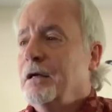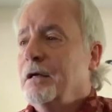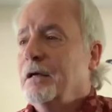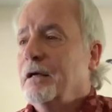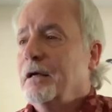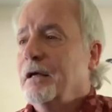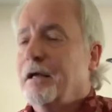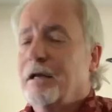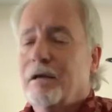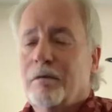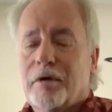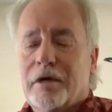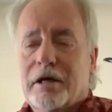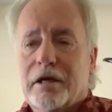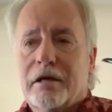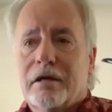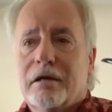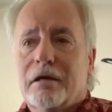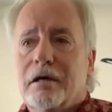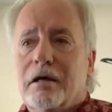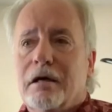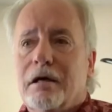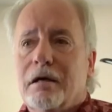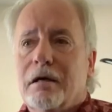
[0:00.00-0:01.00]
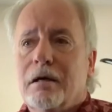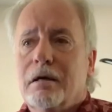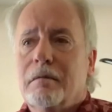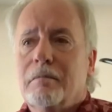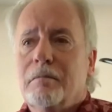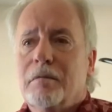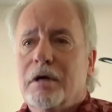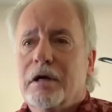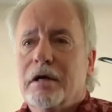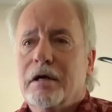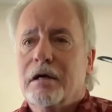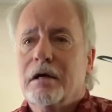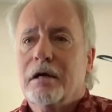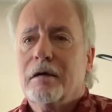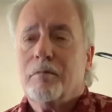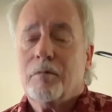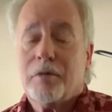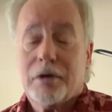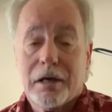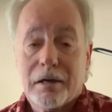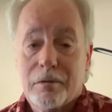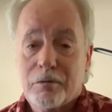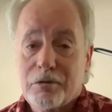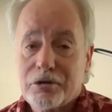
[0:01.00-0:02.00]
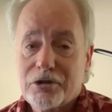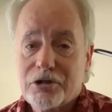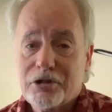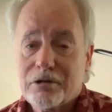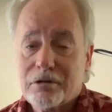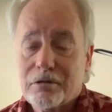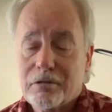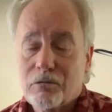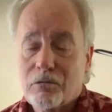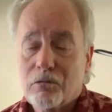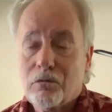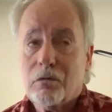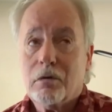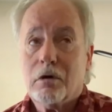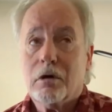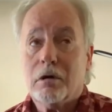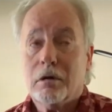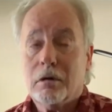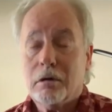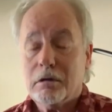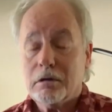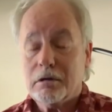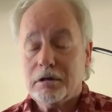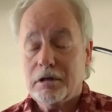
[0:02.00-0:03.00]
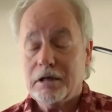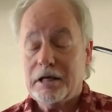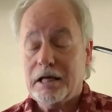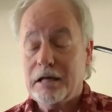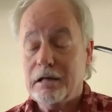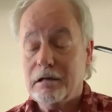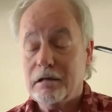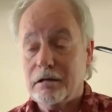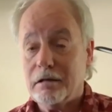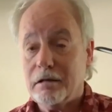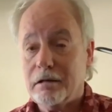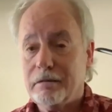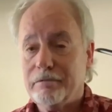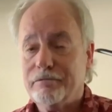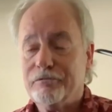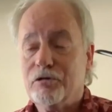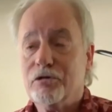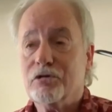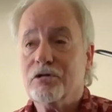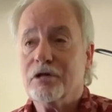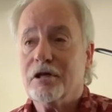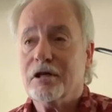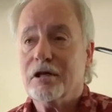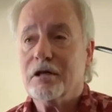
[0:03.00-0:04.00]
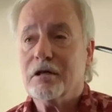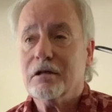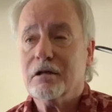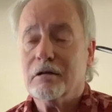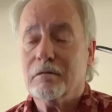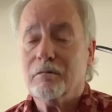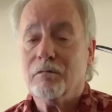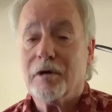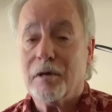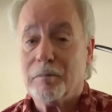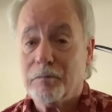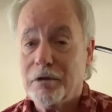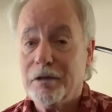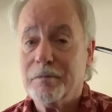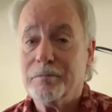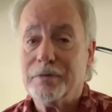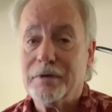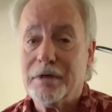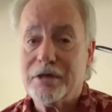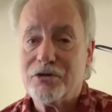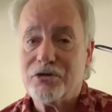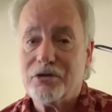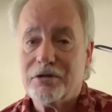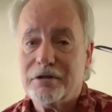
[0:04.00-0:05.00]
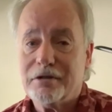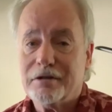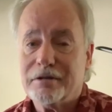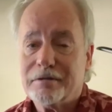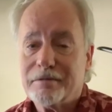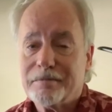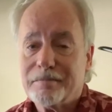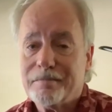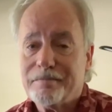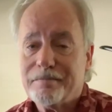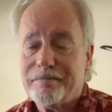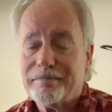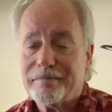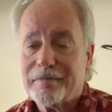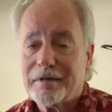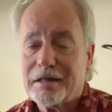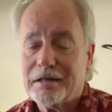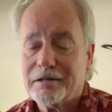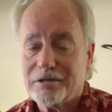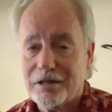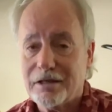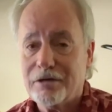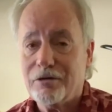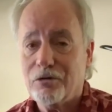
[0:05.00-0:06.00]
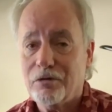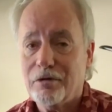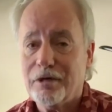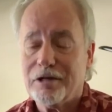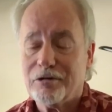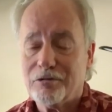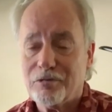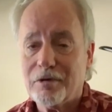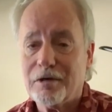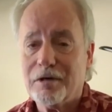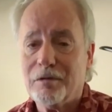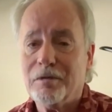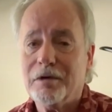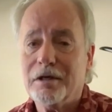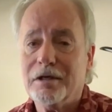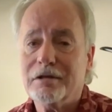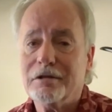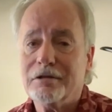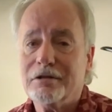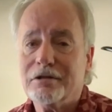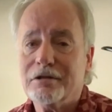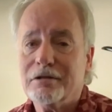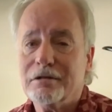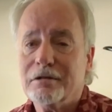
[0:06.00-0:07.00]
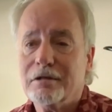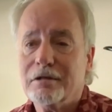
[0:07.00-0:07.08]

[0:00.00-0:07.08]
Anyway, but I was keen enough to take my blood pressure because I knew that's what it was.